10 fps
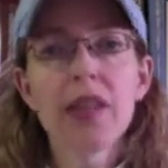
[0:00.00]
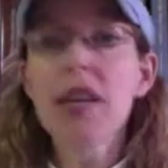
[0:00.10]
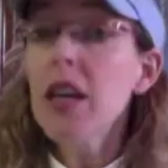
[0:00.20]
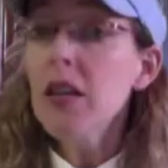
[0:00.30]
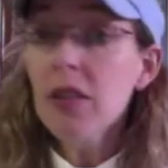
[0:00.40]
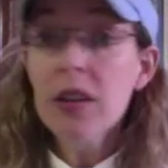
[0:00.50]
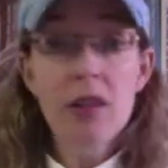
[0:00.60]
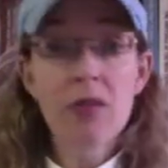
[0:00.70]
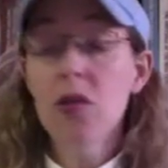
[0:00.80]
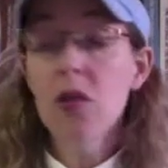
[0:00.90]
even
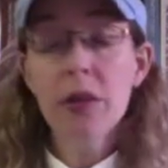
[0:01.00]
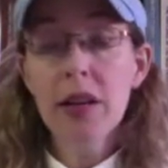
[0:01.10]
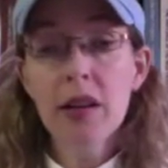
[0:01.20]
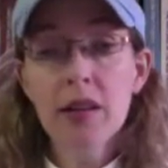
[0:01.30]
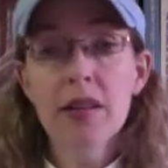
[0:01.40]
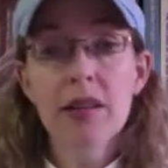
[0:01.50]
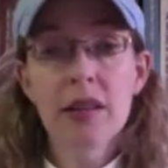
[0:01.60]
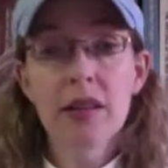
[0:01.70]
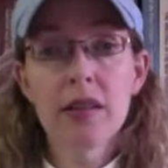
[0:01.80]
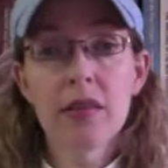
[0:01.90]
if nobody else
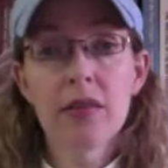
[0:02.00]
does.